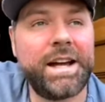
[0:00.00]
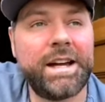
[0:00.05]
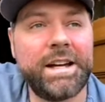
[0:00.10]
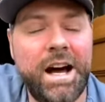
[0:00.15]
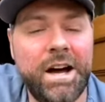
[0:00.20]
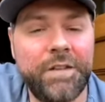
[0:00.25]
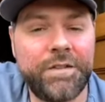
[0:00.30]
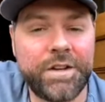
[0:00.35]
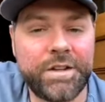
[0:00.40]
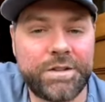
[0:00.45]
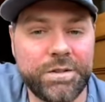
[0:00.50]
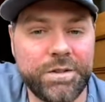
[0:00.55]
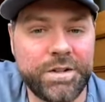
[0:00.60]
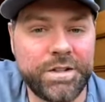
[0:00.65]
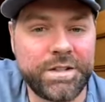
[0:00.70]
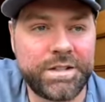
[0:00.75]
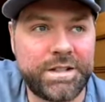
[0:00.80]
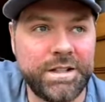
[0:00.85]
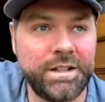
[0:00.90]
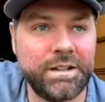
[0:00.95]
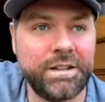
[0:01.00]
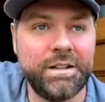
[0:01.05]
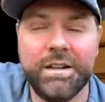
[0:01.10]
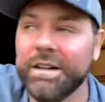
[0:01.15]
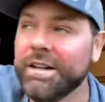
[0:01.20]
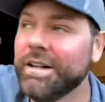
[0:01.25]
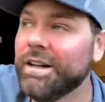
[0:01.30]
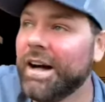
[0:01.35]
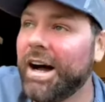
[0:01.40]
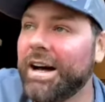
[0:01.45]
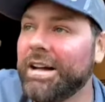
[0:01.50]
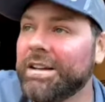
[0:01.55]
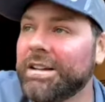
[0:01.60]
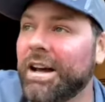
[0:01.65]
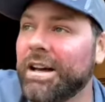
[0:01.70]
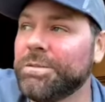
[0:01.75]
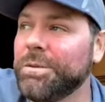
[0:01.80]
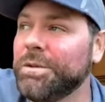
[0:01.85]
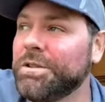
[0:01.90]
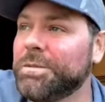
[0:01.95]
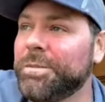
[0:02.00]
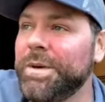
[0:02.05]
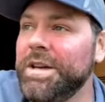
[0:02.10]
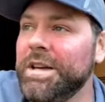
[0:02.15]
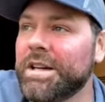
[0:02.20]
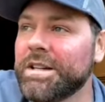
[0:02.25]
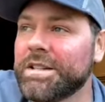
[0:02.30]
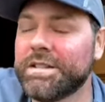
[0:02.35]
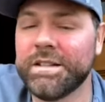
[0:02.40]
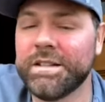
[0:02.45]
second half of the tour is still, as, as we speak,